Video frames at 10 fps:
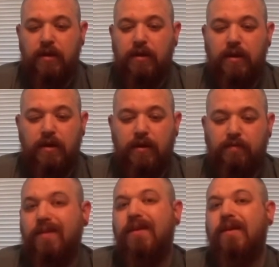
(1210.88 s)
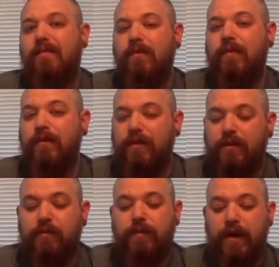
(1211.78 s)
Remember,
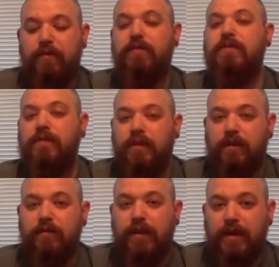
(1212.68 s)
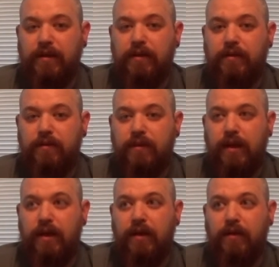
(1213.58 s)
anything with batteries is going to go dead,
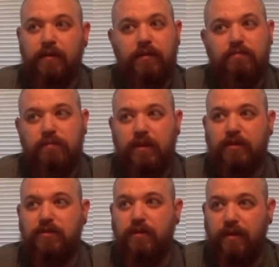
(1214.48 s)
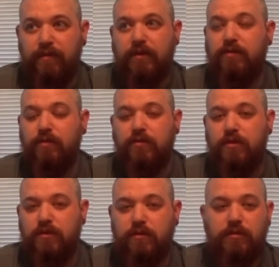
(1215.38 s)
and unless you have like solar
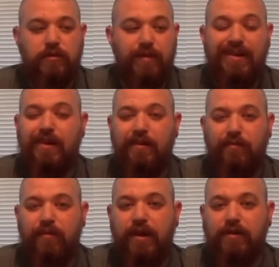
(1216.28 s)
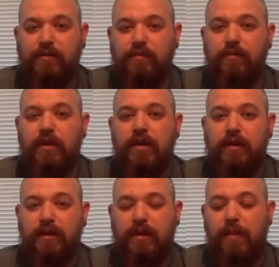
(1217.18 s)
chargers, you may not have a way to
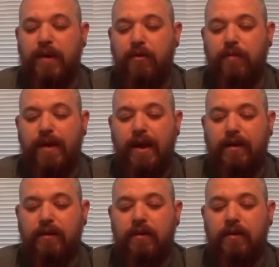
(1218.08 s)
get that power back.